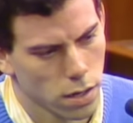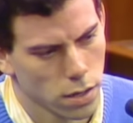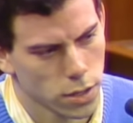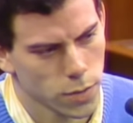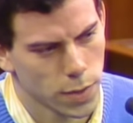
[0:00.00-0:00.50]

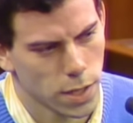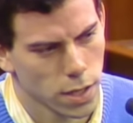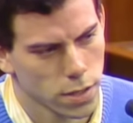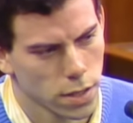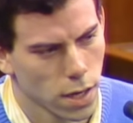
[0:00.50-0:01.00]
It's
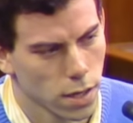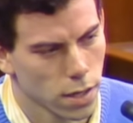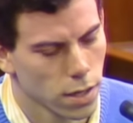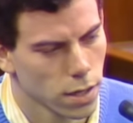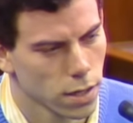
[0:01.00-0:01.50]
because I,
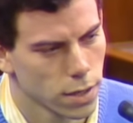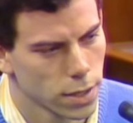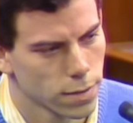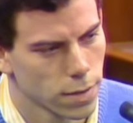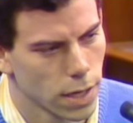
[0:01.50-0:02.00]
uh,
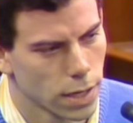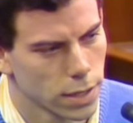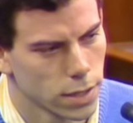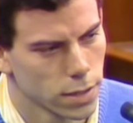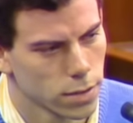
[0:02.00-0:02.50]
I
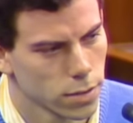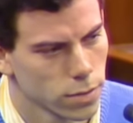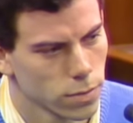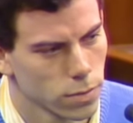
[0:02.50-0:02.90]
didn't